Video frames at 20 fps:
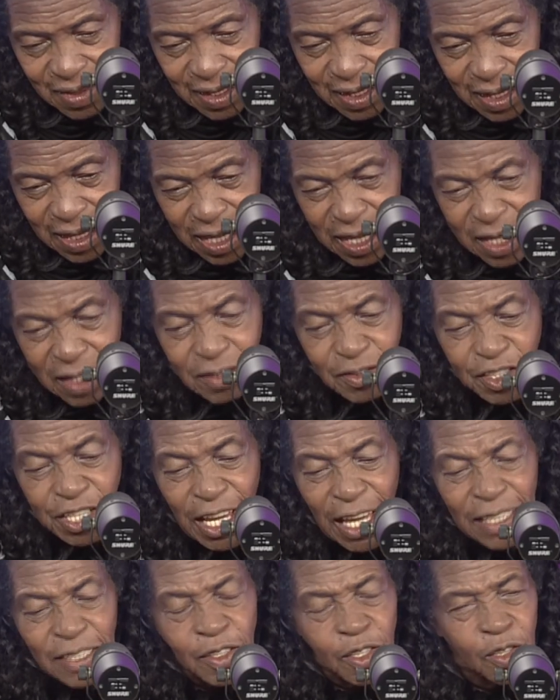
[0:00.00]
he'll
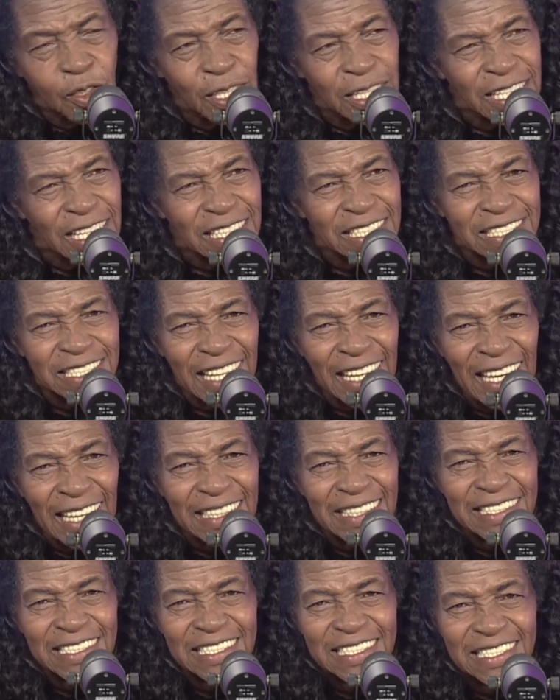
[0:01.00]
tell you just
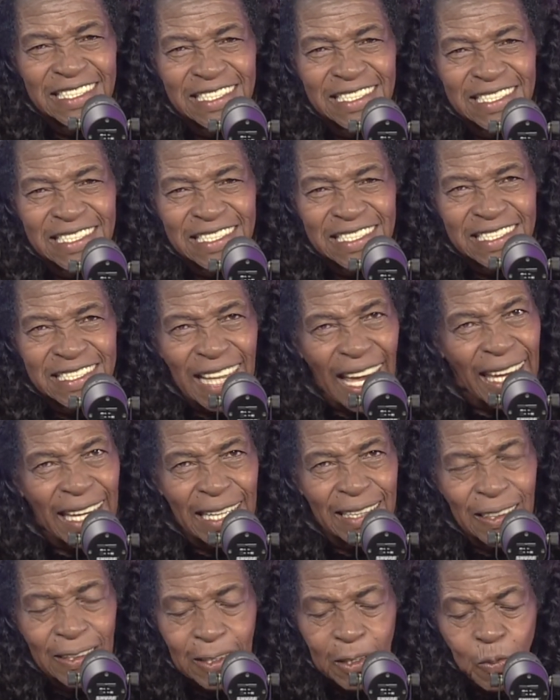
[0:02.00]

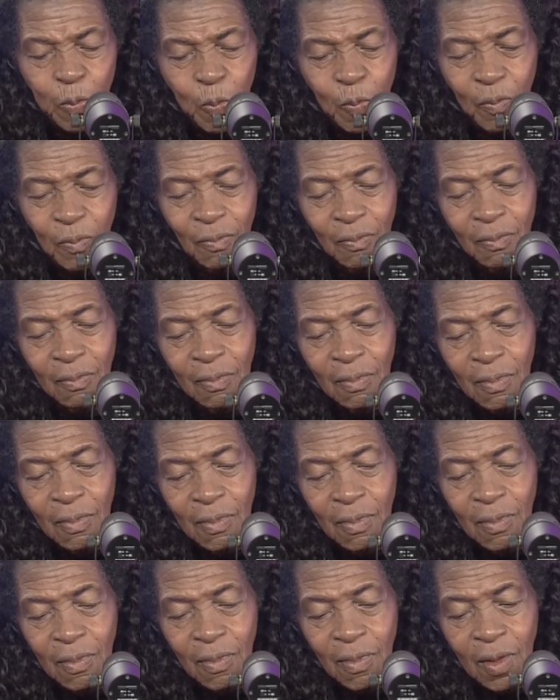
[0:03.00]
exactly
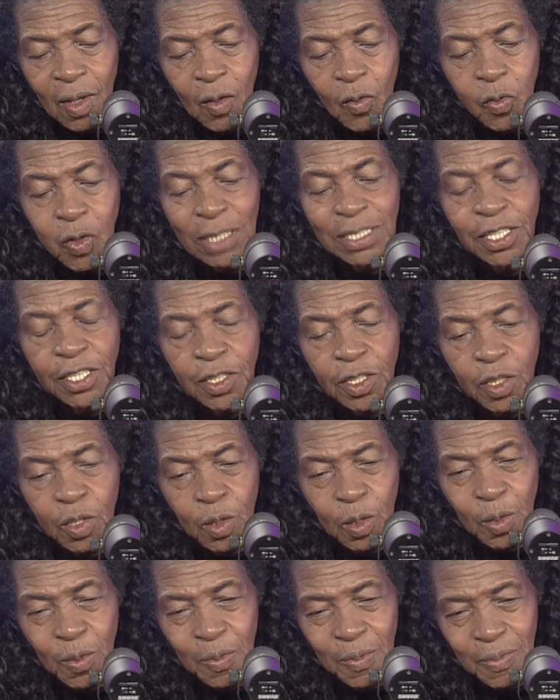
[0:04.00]
what to do,
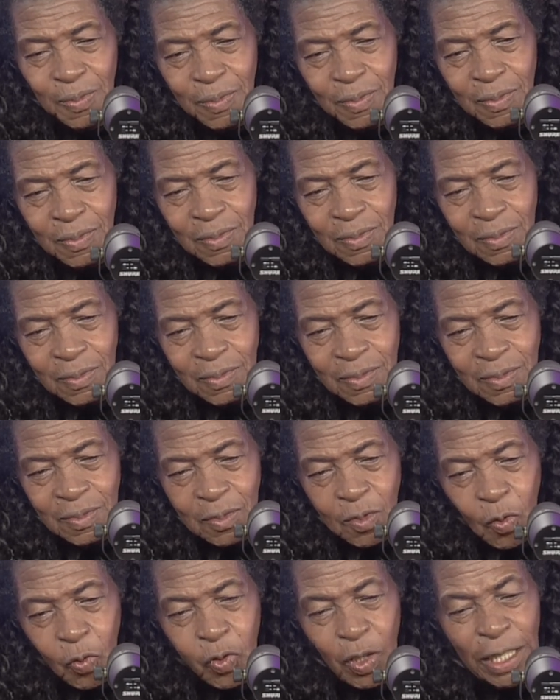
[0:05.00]

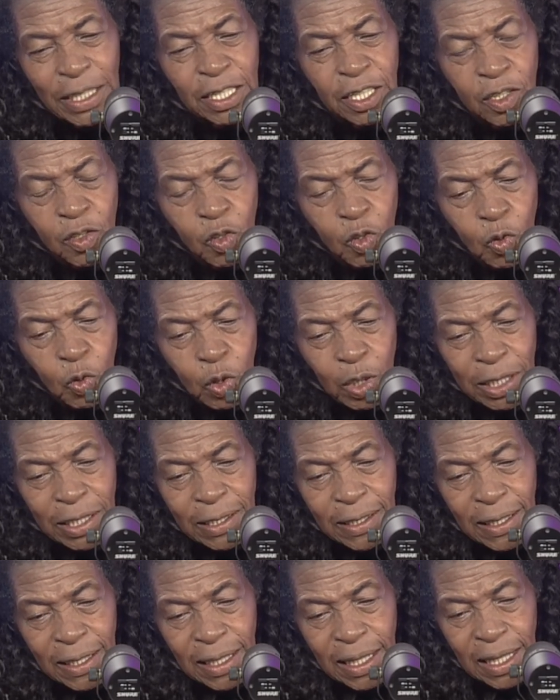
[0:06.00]
when to do it,
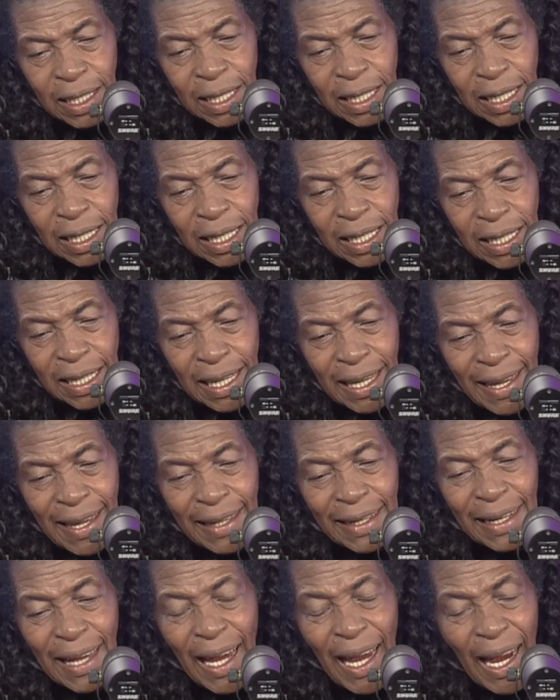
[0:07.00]

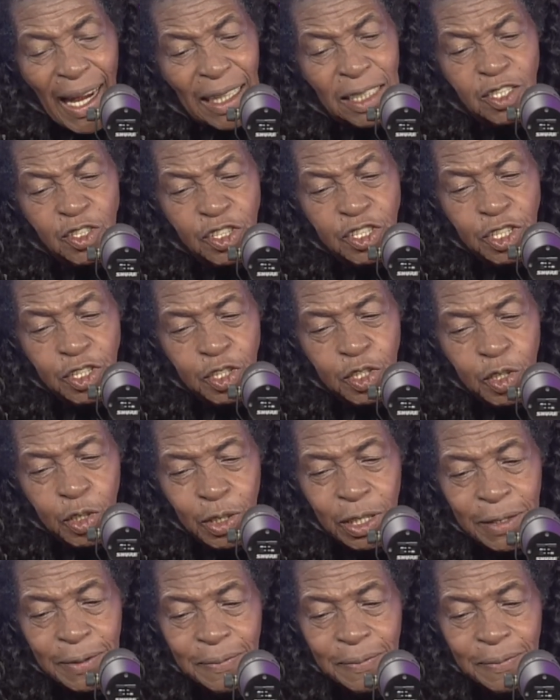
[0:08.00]
and how to do it